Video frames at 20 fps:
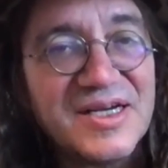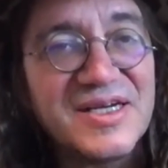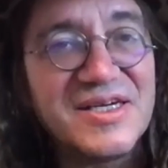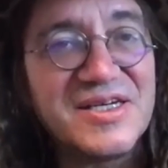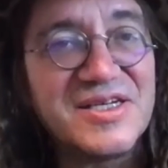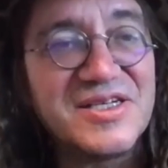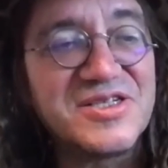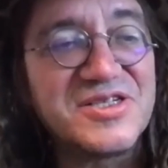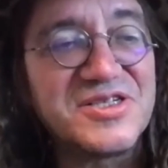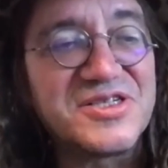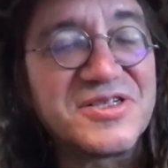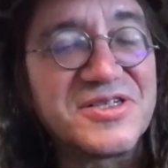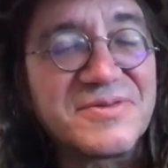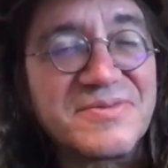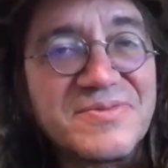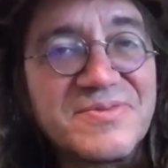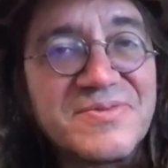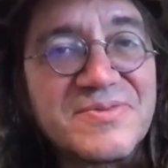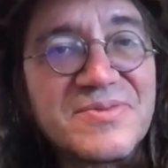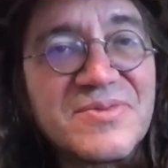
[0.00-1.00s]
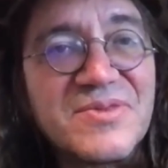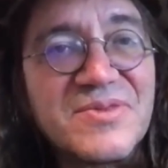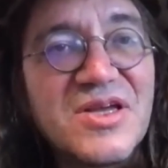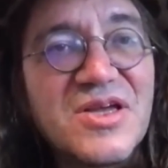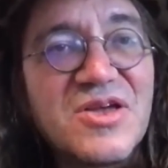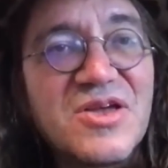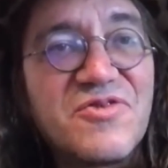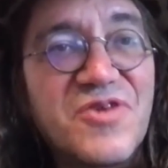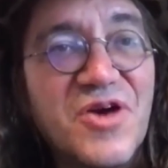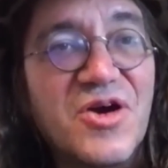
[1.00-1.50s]
is
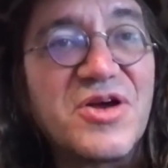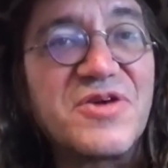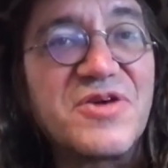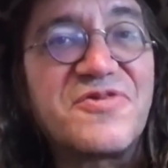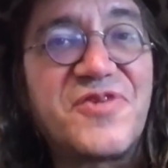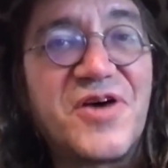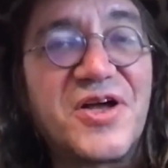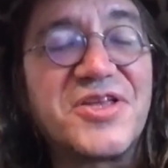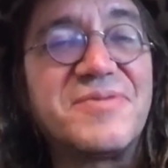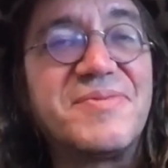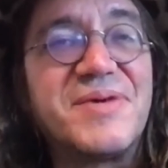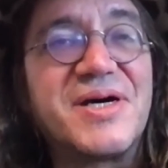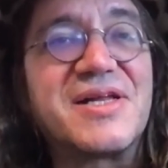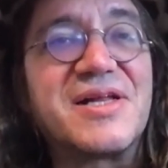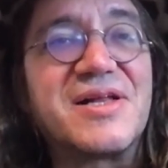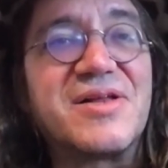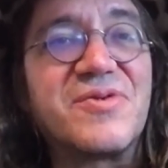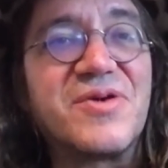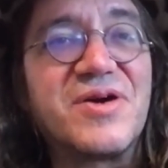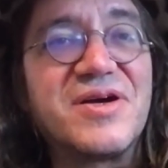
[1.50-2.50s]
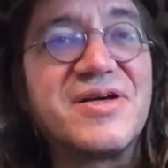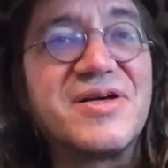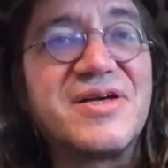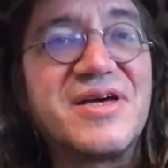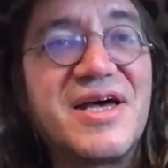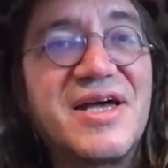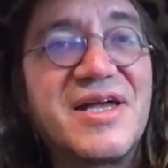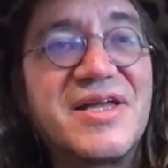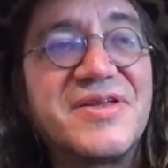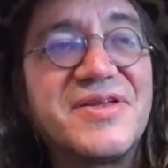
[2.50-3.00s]
very fundamental, right?
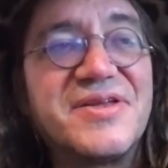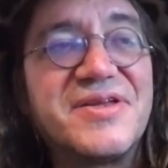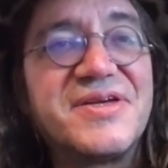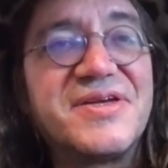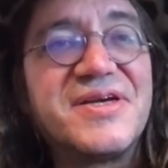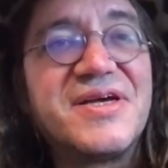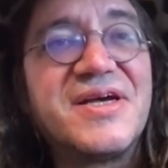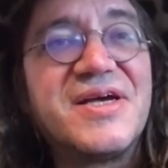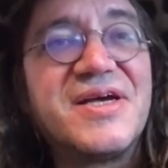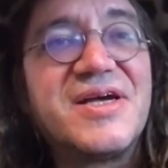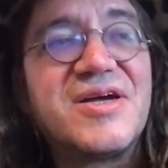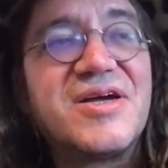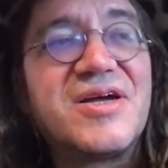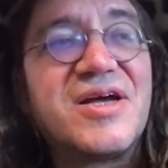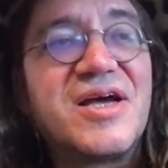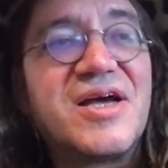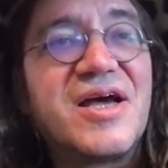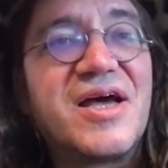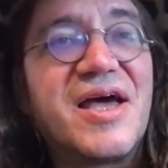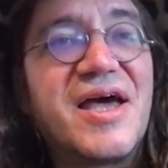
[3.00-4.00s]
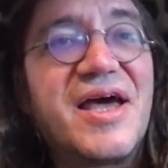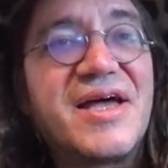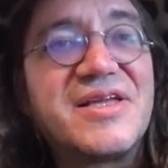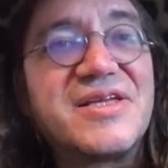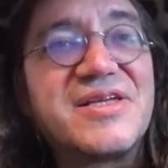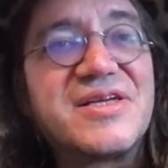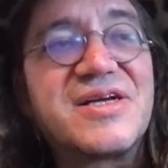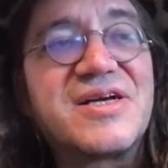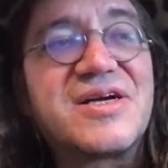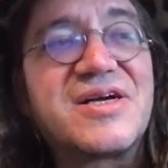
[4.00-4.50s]
And
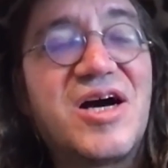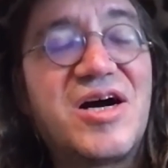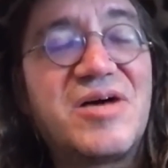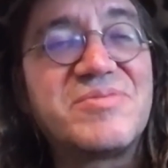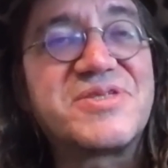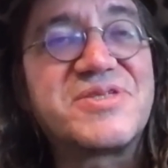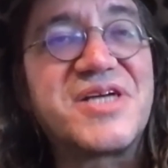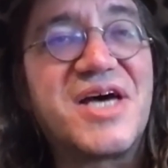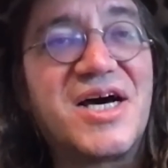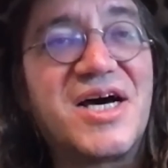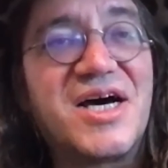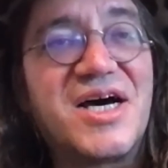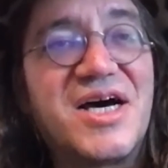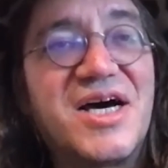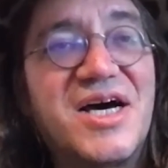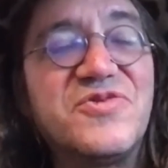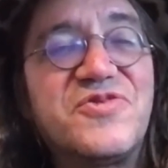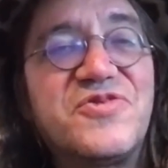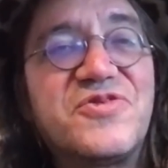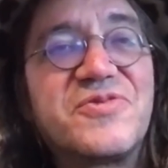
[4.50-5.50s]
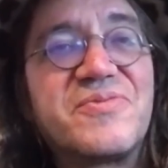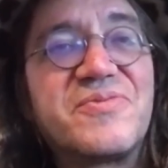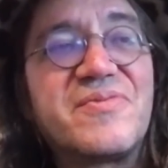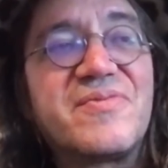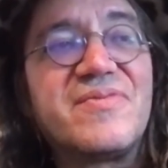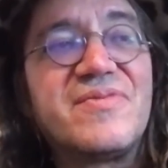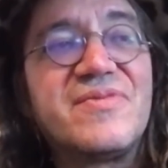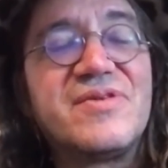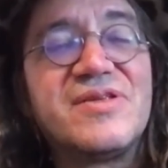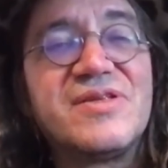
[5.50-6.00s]
it comes out of
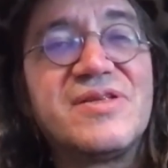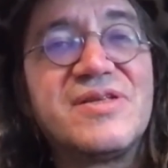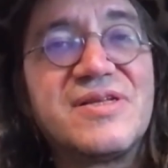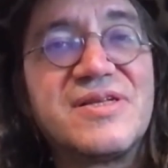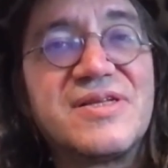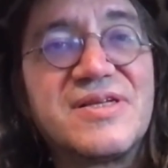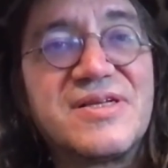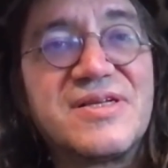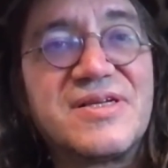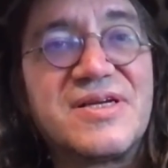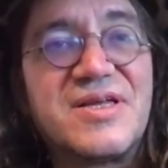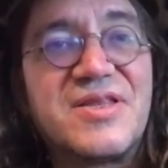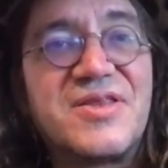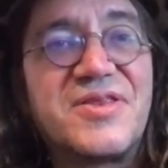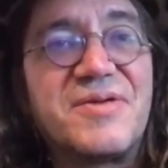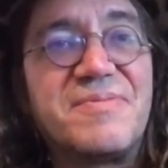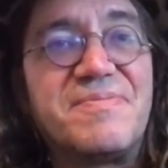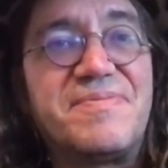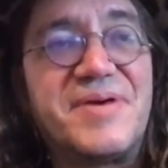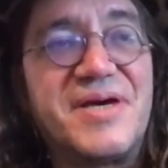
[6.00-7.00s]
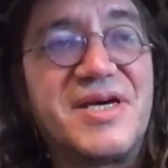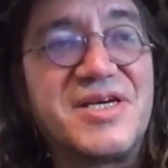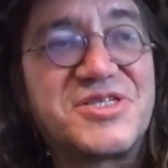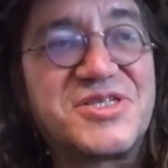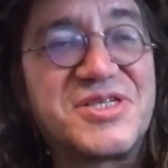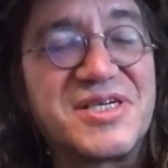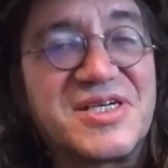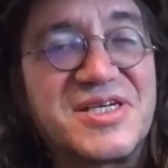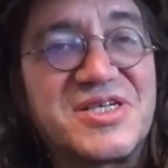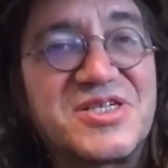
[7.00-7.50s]
the
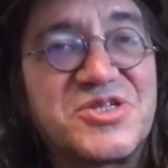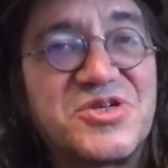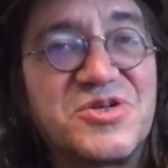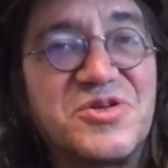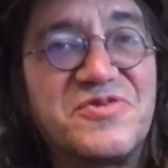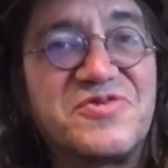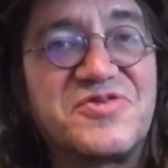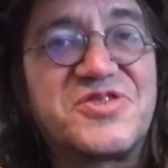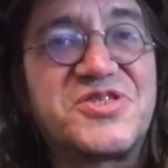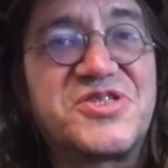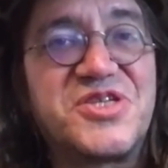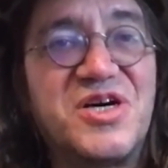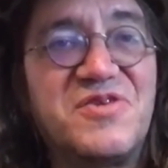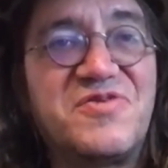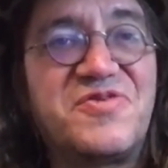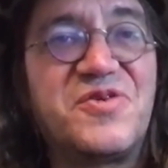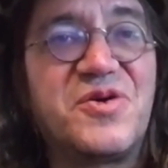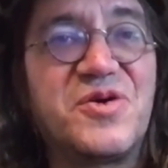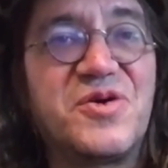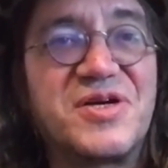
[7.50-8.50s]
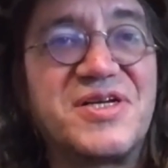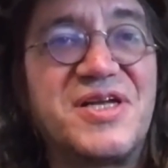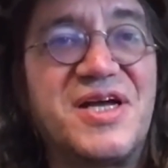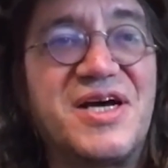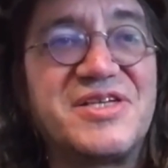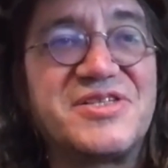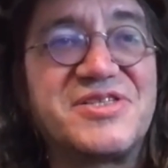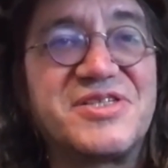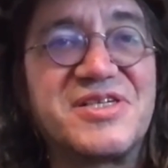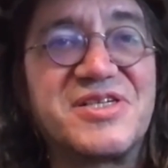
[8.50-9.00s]
basic sort of
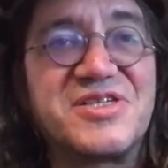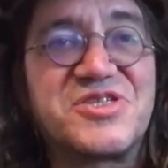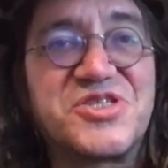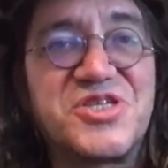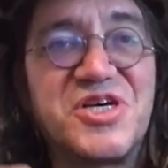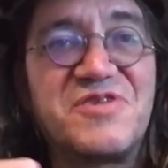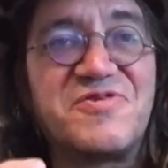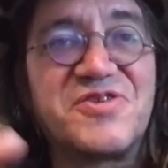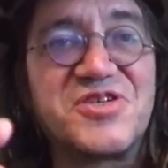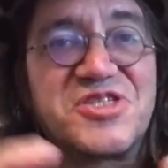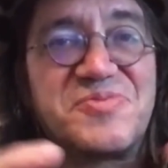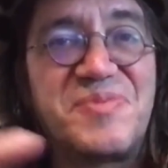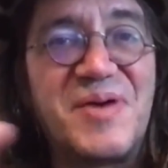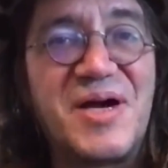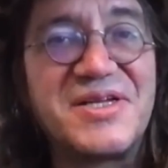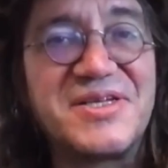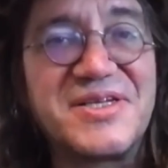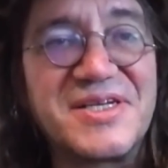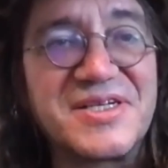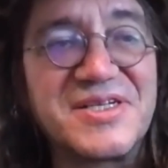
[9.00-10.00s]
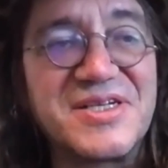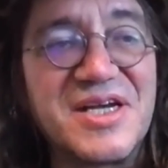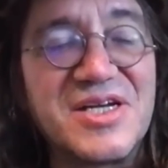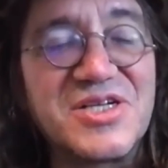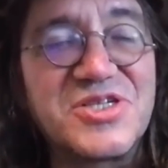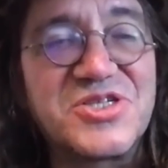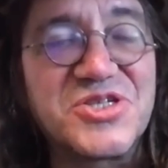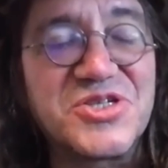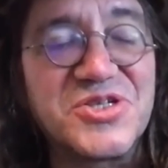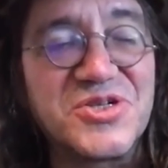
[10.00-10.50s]
self-organizing, self-expanding
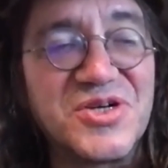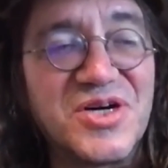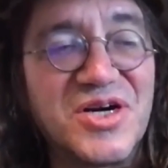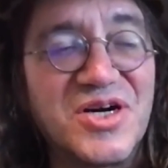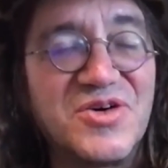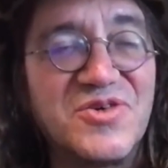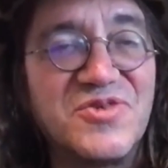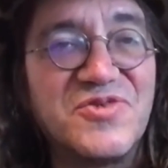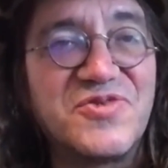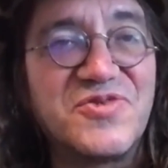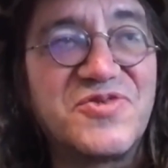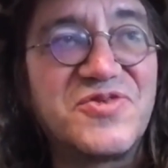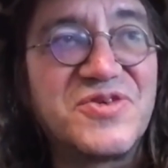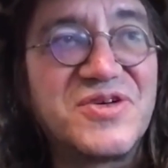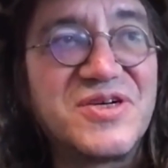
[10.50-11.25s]
nature of